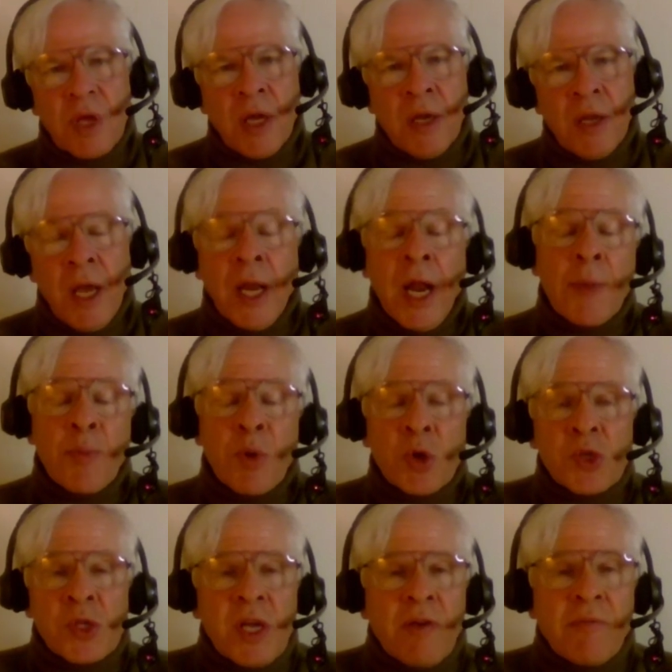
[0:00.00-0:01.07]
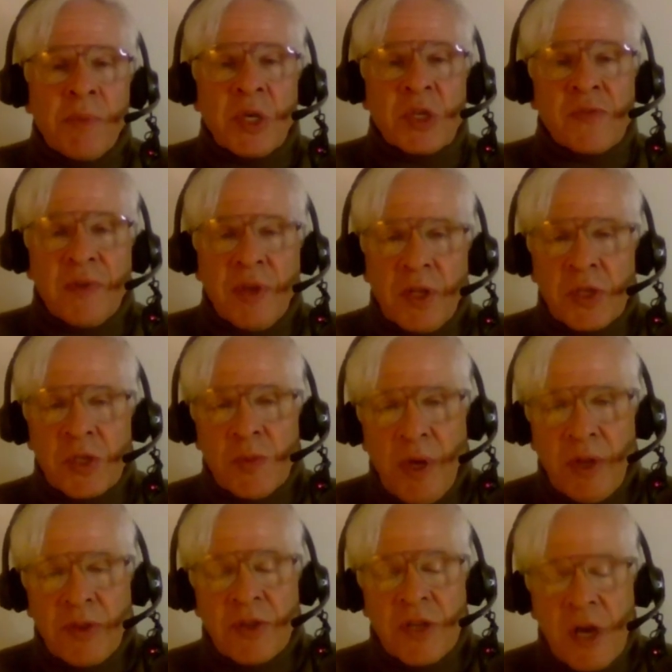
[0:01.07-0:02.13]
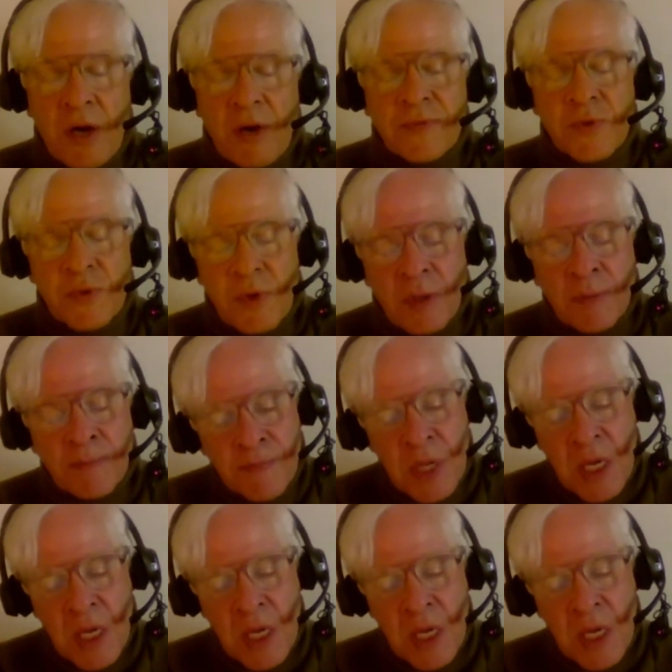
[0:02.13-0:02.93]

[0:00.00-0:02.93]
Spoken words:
And I personally have mixed feelings about the tariffs, right?